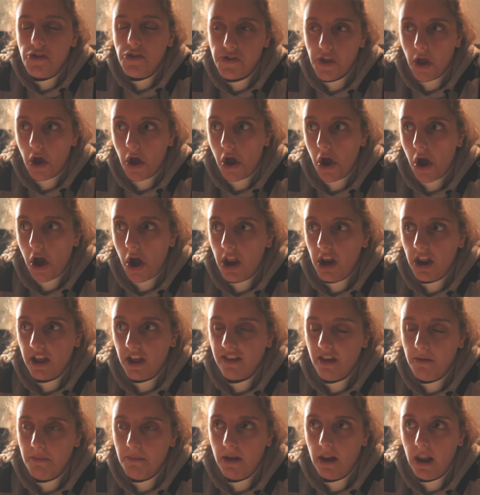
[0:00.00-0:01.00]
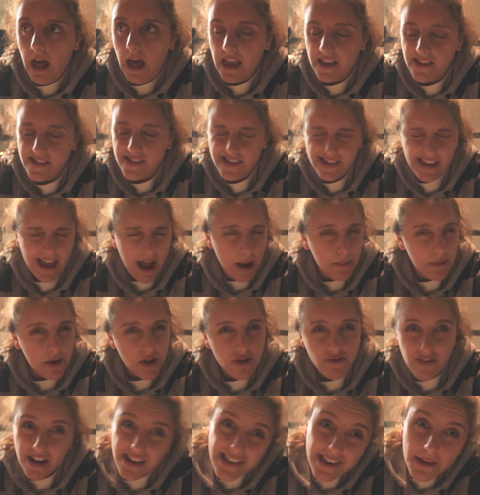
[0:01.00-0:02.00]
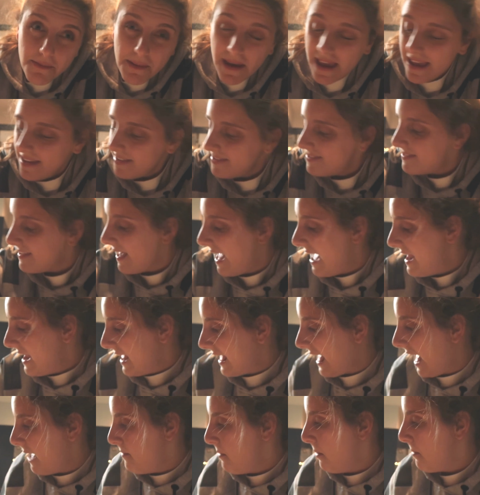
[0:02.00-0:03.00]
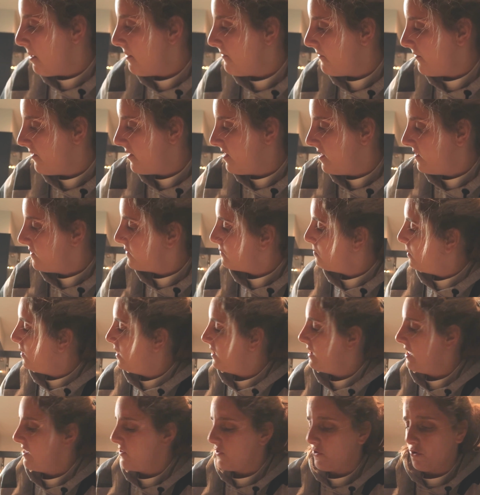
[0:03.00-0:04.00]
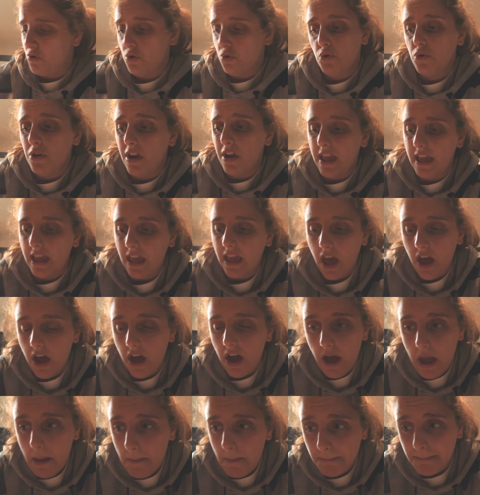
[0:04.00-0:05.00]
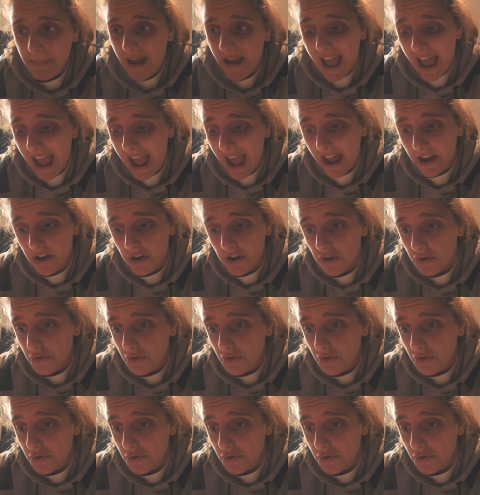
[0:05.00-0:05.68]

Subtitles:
So I looked up like sandwich recipes, and I came up with this one. It's called like a I